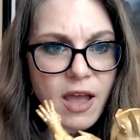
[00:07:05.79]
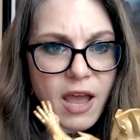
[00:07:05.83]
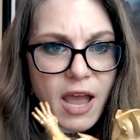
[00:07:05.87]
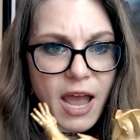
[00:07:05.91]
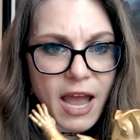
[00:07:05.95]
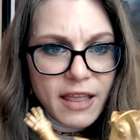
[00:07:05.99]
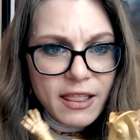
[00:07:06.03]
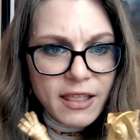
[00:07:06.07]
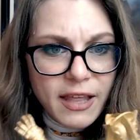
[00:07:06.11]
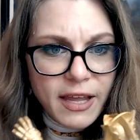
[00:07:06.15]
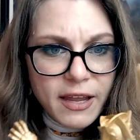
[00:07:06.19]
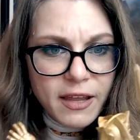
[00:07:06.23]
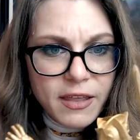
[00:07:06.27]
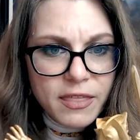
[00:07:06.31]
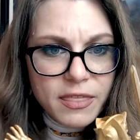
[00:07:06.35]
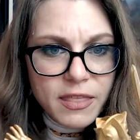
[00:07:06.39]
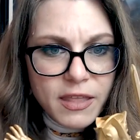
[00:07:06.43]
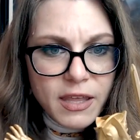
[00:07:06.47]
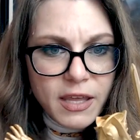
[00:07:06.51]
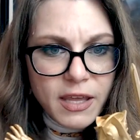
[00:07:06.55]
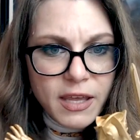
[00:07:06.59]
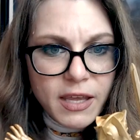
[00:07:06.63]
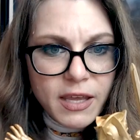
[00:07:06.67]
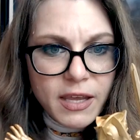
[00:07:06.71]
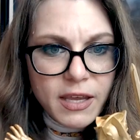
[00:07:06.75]
I like
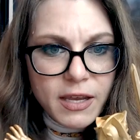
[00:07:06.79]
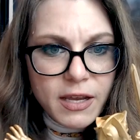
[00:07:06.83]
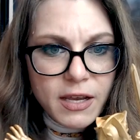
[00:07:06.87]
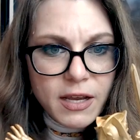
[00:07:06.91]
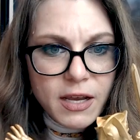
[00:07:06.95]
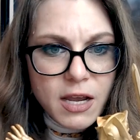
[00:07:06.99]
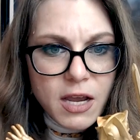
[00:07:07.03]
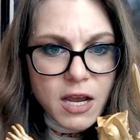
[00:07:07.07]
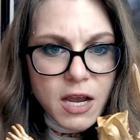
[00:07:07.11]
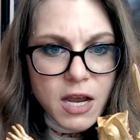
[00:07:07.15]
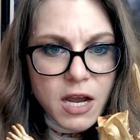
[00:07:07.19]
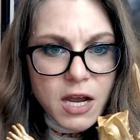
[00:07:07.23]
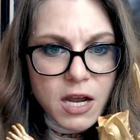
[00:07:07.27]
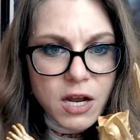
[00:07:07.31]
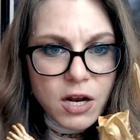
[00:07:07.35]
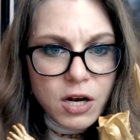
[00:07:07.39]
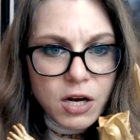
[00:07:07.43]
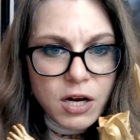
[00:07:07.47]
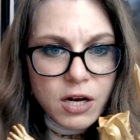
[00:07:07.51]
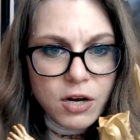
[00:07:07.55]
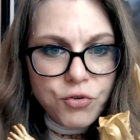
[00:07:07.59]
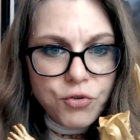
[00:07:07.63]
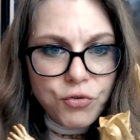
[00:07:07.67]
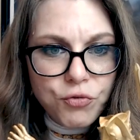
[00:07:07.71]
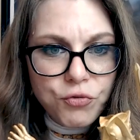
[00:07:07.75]
the
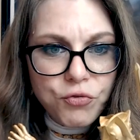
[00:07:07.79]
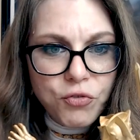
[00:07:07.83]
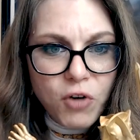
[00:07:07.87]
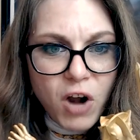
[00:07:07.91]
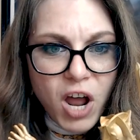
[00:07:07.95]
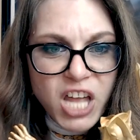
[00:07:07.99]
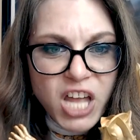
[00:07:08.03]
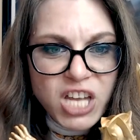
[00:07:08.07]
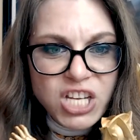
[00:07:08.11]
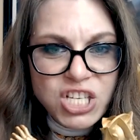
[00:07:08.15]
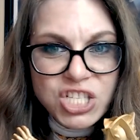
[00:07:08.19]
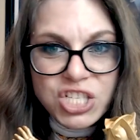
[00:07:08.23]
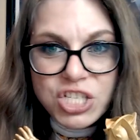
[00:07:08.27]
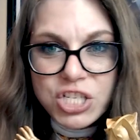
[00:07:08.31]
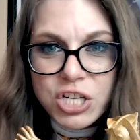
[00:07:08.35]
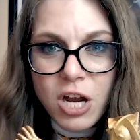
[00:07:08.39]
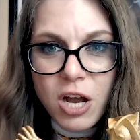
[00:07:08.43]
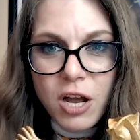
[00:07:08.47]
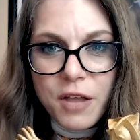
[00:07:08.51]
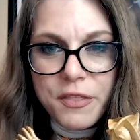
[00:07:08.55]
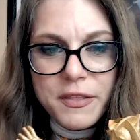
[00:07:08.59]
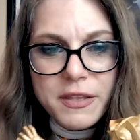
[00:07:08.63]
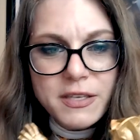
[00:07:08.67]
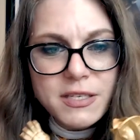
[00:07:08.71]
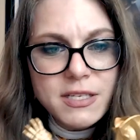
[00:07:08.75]
grunge
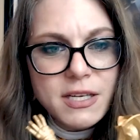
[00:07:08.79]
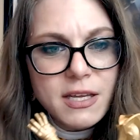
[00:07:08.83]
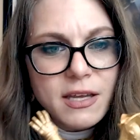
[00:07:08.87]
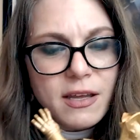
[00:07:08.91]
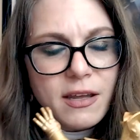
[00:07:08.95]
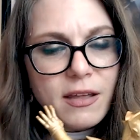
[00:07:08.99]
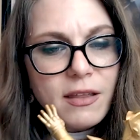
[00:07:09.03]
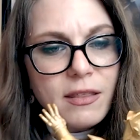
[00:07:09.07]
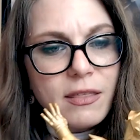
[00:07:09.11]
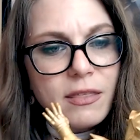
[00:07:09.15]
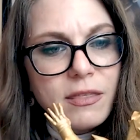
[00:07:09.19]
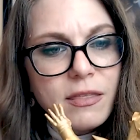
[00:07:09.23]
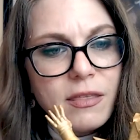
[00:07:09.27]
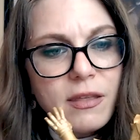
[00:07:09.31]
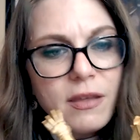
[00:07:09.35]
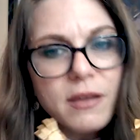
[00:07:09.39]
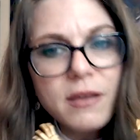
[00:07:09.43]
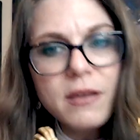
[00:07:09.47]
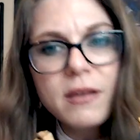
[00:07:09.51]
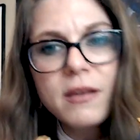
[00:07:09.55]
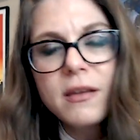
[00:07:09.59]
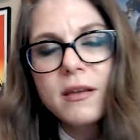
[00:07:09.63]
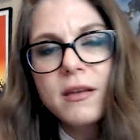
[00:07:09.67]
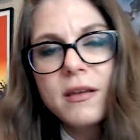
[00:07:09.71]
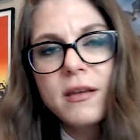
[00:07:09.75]
on the teeth.
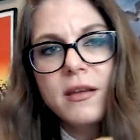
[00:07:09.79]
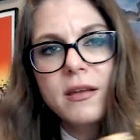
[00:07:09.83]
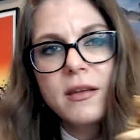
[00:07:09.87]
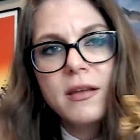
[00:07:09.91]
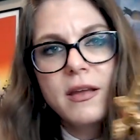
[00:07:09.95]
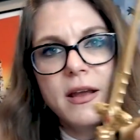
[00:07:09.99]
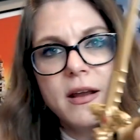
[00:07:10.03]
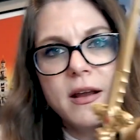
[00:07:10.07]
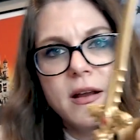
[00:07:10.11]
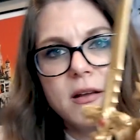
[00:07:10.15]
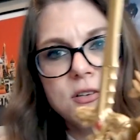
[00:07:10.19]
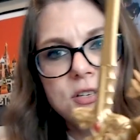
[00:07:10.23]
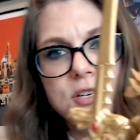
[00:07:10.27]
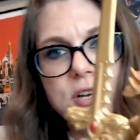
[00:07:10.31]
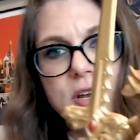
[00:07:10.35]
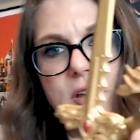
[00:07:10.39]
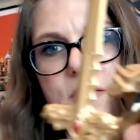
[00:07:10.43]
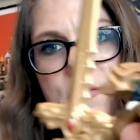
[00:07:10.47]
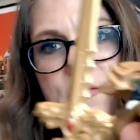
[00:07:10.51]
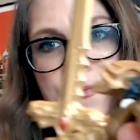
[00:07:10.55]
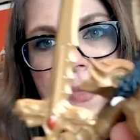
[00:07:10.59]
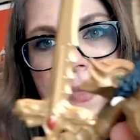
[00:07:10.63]
Here, I'll show you.